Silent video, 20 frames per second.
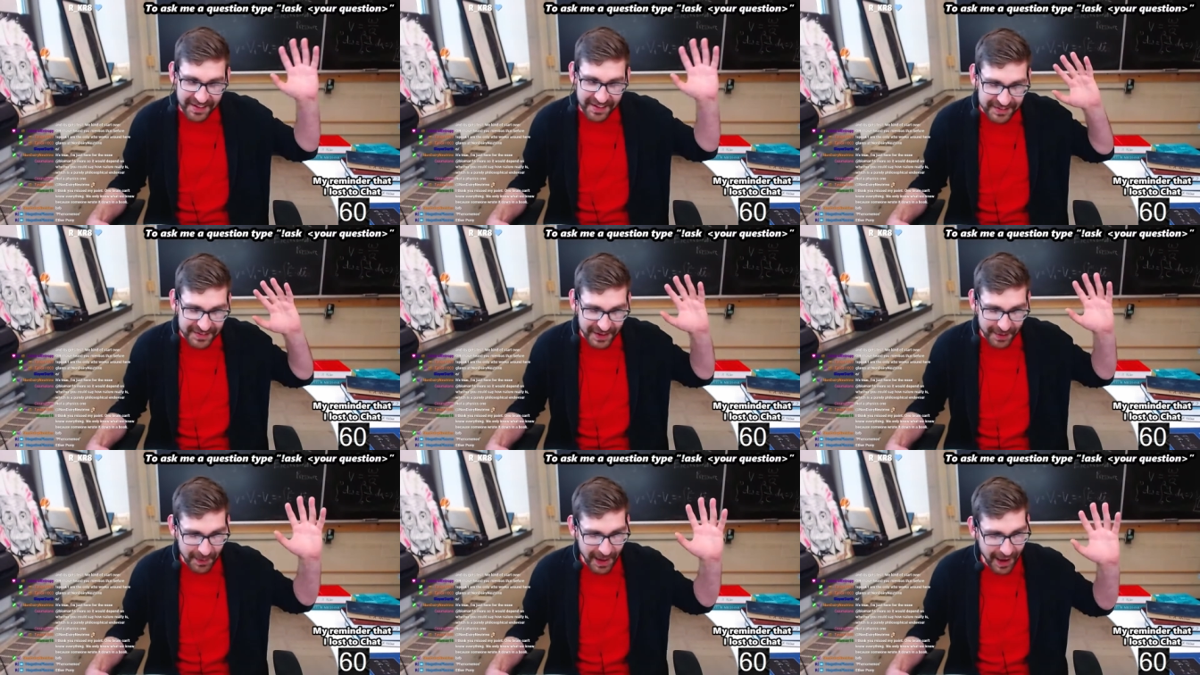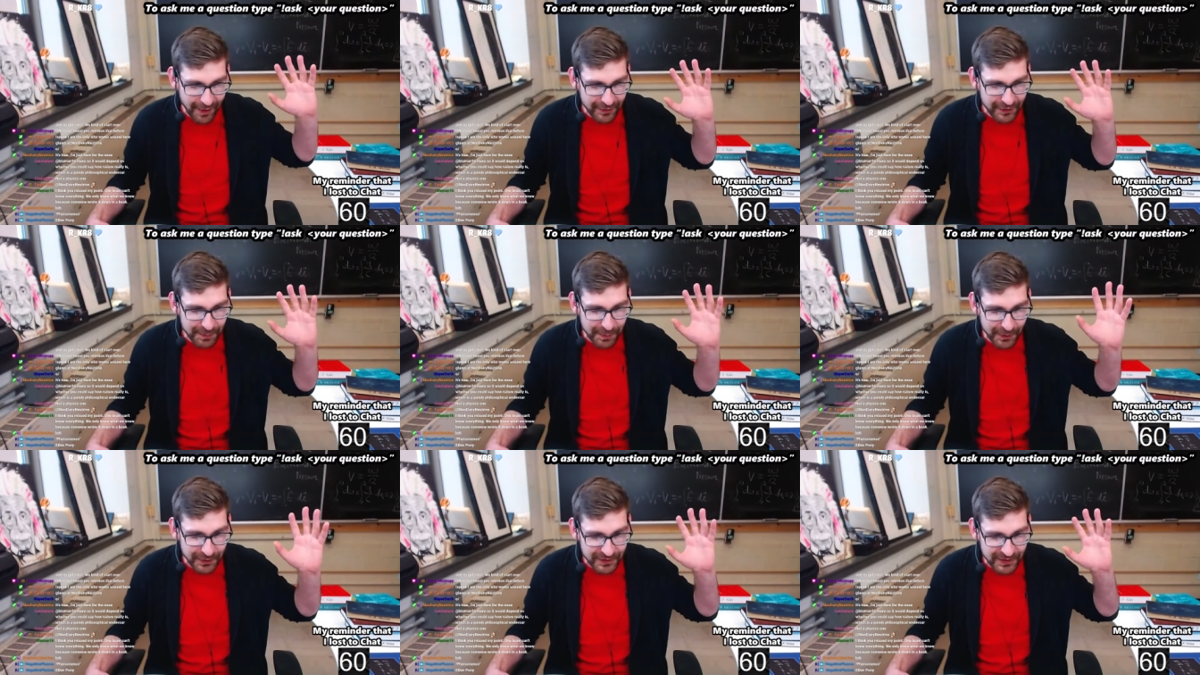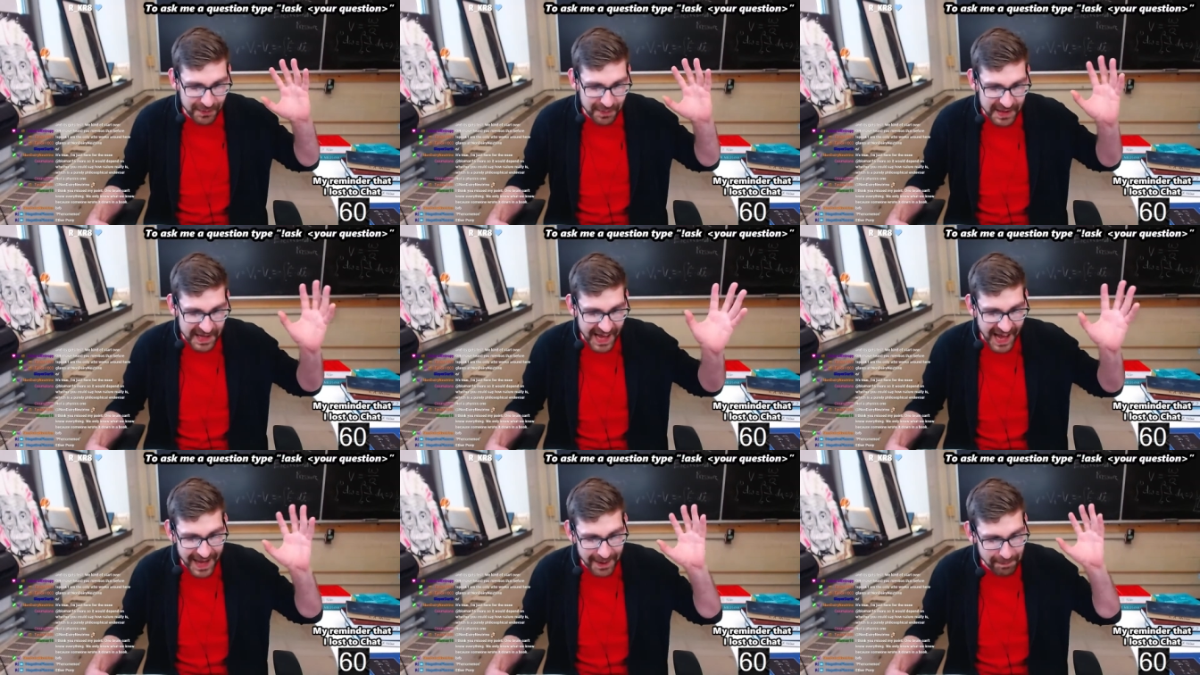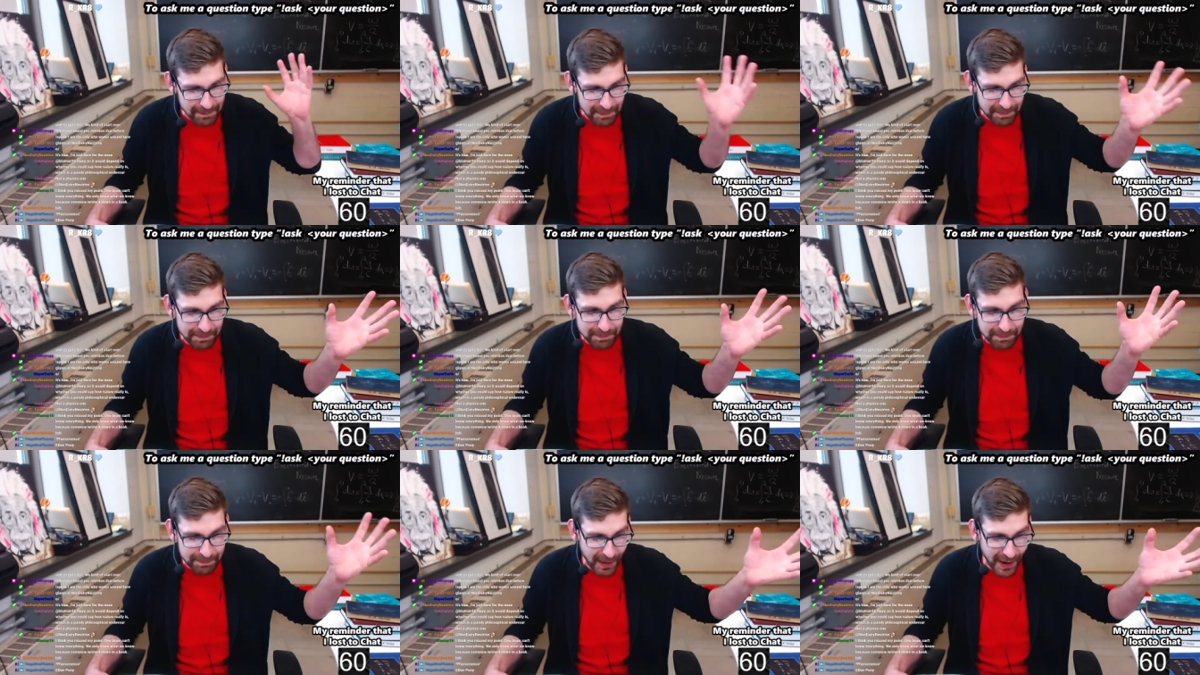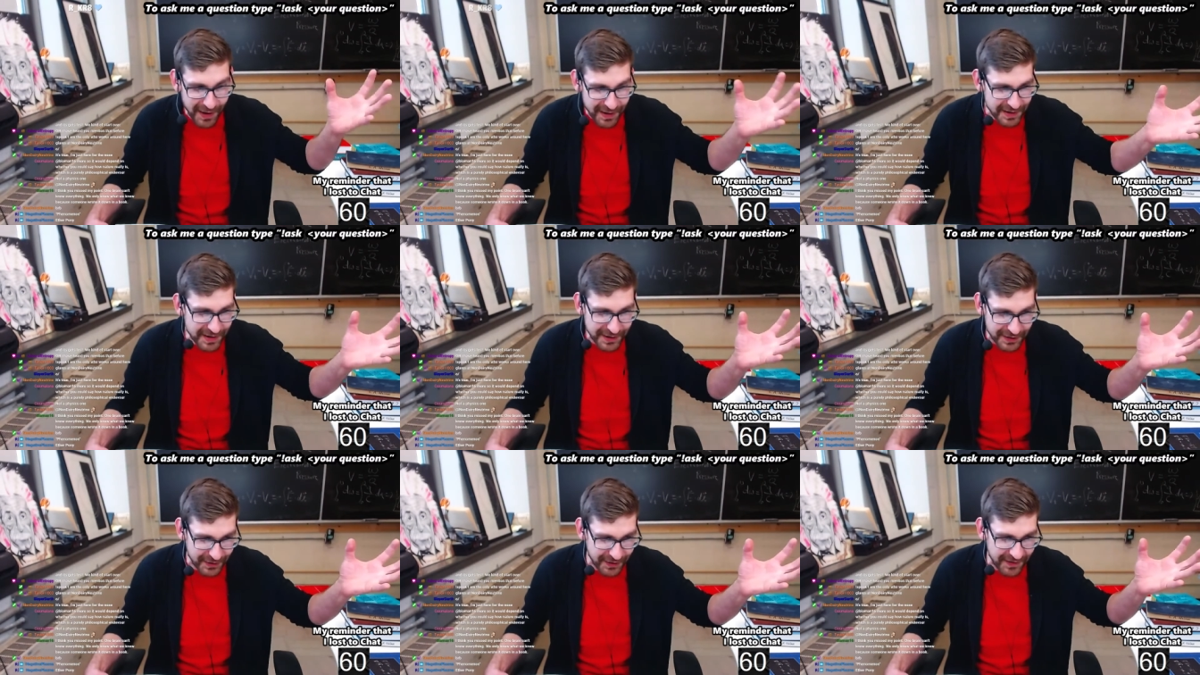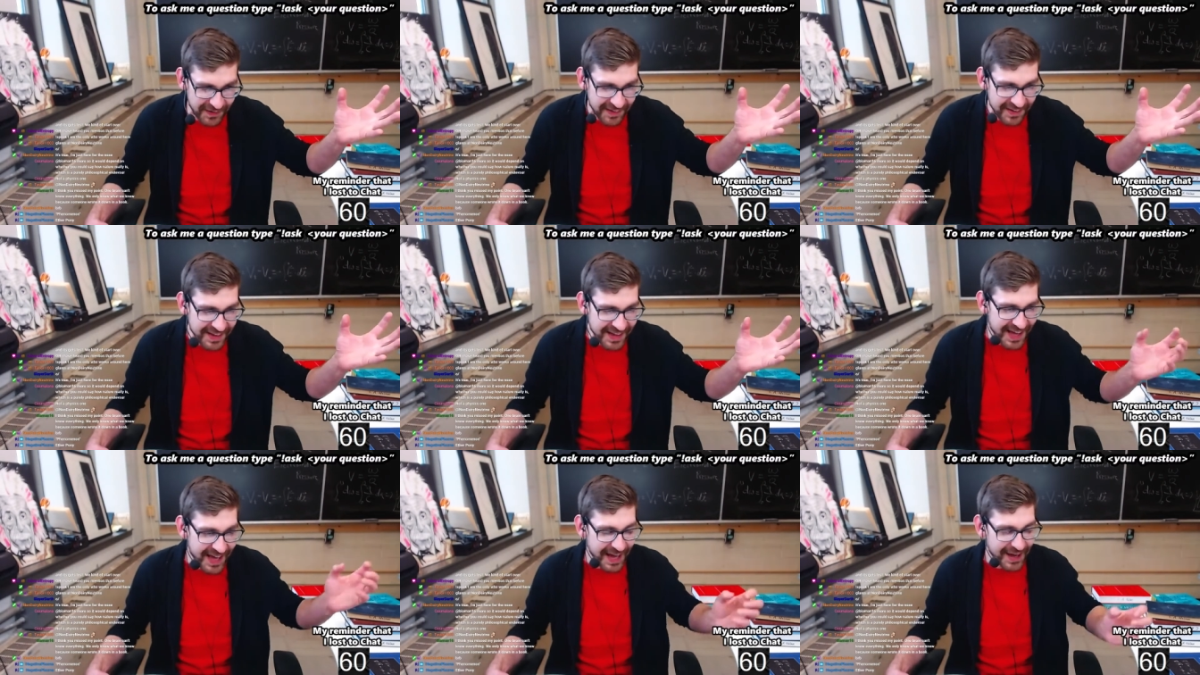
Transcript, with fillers: somehow supposed to be a particle